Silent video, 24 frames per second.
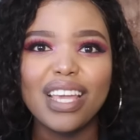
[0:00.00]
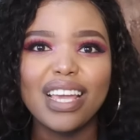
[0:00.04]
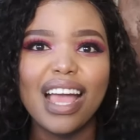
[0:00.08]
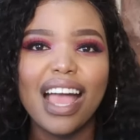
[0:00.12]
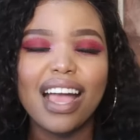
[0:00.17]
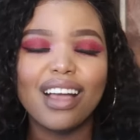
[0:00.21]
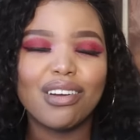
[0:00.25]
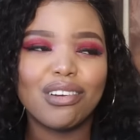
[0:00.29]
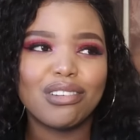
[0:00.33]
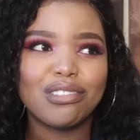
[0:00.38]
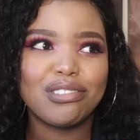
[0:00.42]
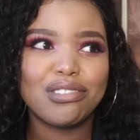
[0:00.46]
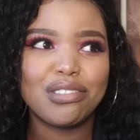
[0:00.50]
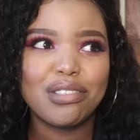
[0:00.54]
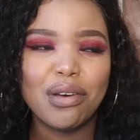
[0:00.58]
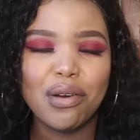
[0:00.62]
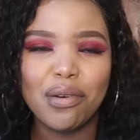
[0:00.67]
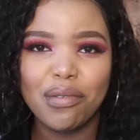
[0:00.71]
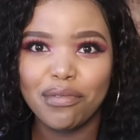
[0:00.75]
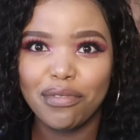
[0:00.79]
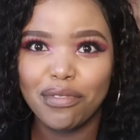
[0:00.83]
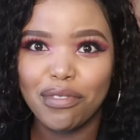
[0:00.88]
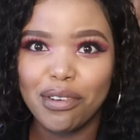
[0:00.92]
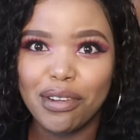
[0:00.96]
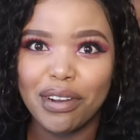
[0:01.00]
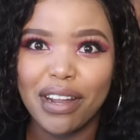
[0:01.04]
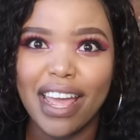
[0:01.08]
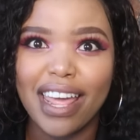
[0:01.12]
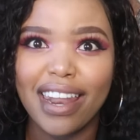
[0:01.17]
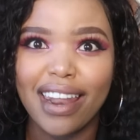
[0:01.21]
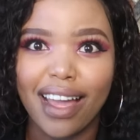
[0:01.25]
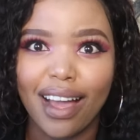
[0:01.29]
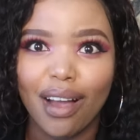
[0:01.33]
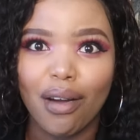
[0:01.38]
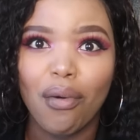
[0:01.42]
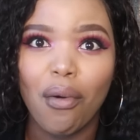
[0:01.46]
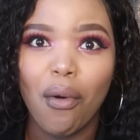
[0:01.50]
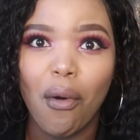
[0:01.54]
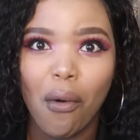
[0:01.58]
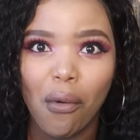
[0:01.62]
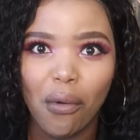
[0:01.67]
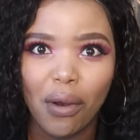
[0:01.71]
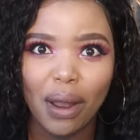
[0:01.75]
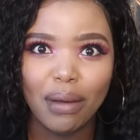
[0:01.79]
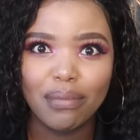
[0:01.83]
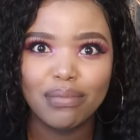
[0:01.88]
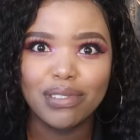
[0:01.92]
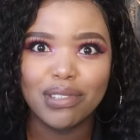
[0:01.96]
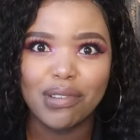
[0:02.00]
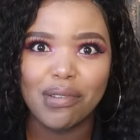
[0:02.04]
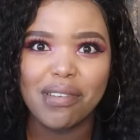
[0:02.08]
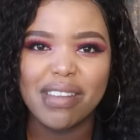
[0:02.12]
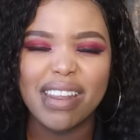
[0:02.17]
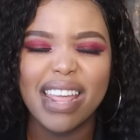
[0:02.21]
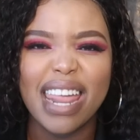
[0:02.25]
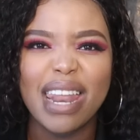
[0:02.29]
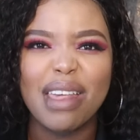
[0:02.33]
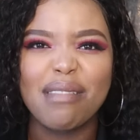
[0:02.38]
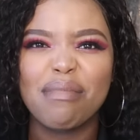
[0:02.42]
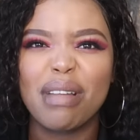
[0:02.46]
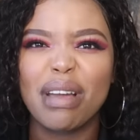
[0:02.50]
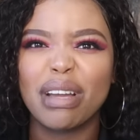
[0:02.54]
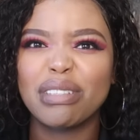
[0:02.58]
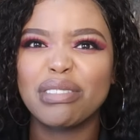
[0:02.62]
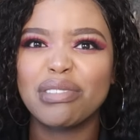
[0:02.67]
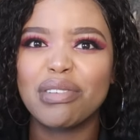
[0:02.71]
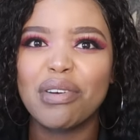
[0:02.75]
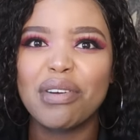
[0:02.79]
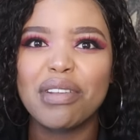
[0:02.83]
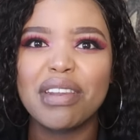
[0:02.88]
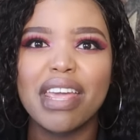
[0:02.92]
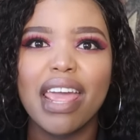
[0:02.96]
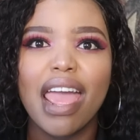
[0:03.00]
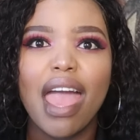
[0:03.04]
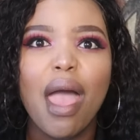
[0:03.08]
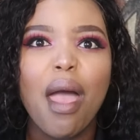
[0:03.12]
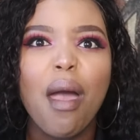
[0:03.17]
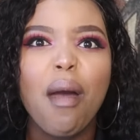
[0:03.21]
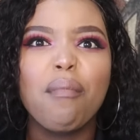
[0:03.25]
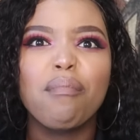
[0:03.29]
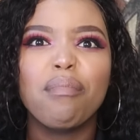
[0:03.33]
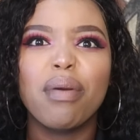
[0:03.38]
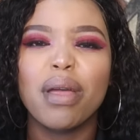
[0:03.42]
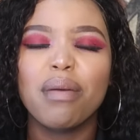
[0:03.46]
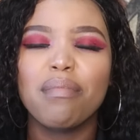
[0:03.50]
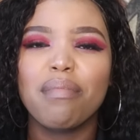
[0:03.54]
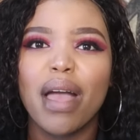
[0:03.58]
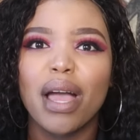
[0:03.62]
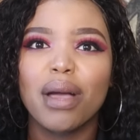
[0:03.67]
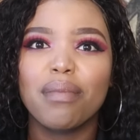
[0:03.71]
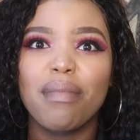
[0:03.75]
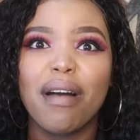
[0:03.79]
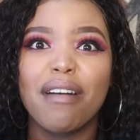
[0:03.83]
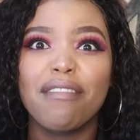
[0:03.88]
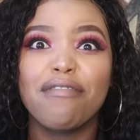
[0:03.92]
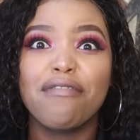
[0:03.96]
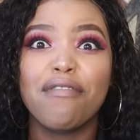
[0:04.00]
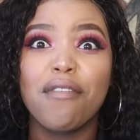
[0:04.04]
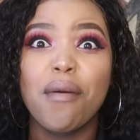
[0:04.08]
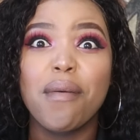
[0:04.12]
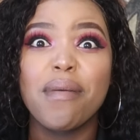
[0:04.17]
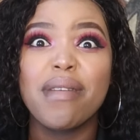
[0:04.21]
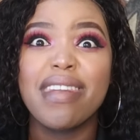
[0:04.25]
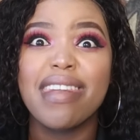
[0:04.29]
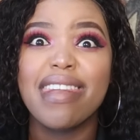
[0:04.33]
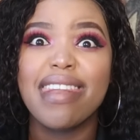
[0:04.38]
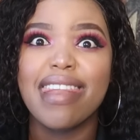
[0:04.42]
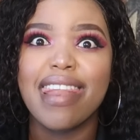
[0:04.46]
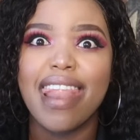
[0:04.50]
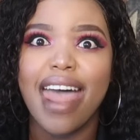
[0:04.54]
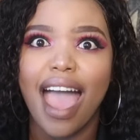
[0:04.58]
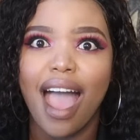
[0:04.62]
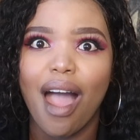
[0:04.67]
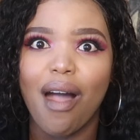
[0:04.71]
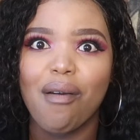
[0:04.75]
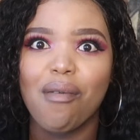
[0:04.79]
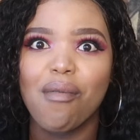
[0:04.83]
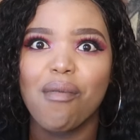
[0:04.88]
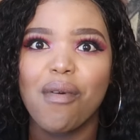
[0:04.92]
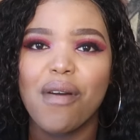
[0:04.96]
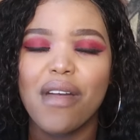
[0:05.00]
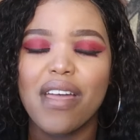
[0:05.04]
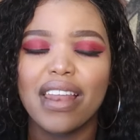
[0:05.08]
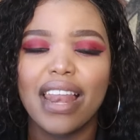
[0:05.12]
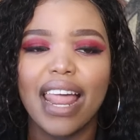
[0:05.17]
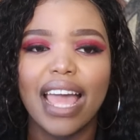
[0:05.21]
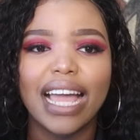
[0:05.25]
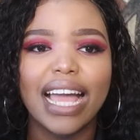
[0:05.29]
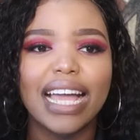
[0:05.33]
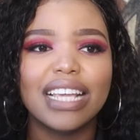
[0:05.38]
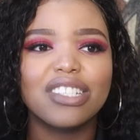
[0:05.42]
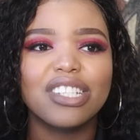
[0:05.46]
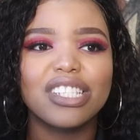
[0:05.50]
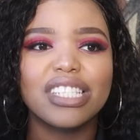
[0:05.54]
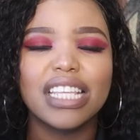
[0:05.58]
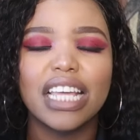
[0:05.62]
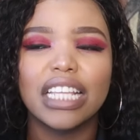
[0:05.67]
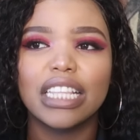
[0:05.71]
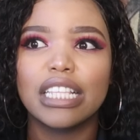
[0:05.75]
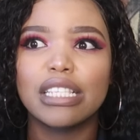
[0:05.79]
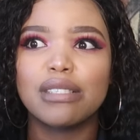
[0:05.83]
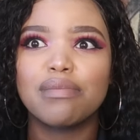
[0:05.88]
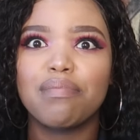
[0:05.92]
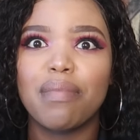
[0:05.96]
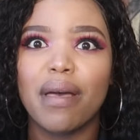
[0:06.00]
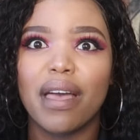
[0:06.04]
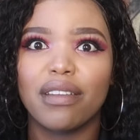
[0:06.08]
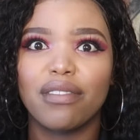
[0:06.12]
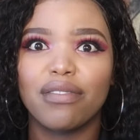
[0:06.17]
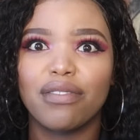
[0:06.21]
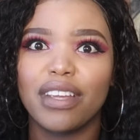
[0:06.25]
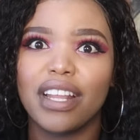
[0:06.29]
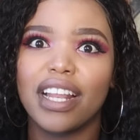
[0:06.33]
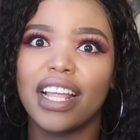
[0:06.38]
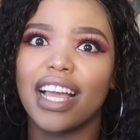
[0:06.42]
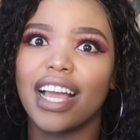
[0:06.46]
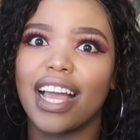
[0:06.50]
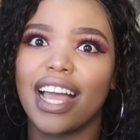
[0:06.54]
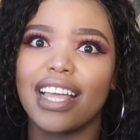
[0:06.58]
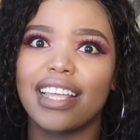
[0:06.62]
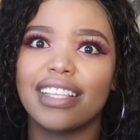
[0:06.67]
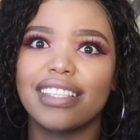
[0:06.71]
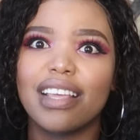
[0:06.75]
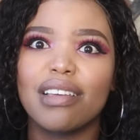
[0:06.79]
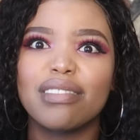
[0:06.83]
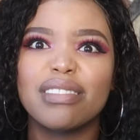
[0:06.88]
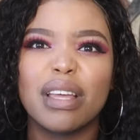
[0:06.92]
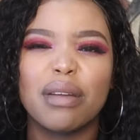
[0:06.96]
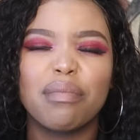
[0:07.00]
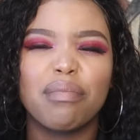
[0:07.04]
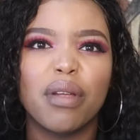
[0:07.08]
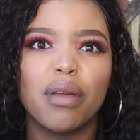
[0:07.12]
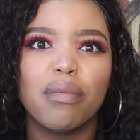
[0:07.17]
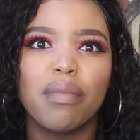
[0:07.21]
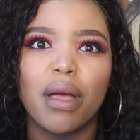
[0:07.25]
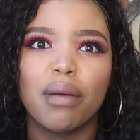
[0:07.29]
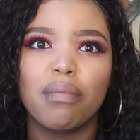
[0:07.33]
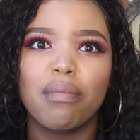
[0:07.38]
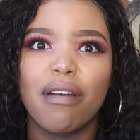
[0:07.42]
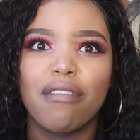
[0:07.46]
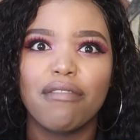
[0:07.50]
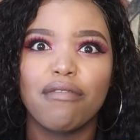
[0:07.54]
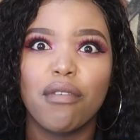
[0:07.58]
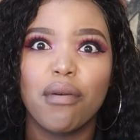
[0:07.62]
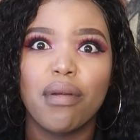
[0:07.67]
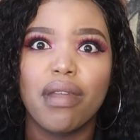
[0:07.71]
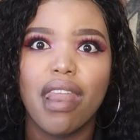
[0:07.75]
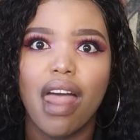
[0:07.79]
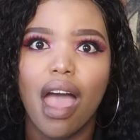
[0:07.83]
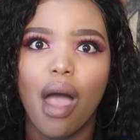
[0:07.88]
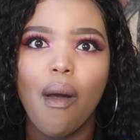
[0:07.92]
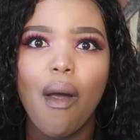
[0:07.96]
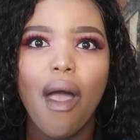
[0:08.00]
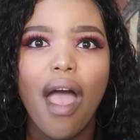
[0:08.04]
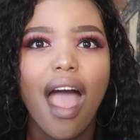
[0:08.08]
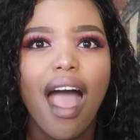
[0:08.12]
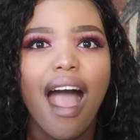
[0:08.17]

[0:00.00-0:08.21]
to the home phone and I call up Tony. And I'm like, "Tony, bring back my phone now." Like, I just had this bad feeling, guys. I was like, "Bring back my phone now.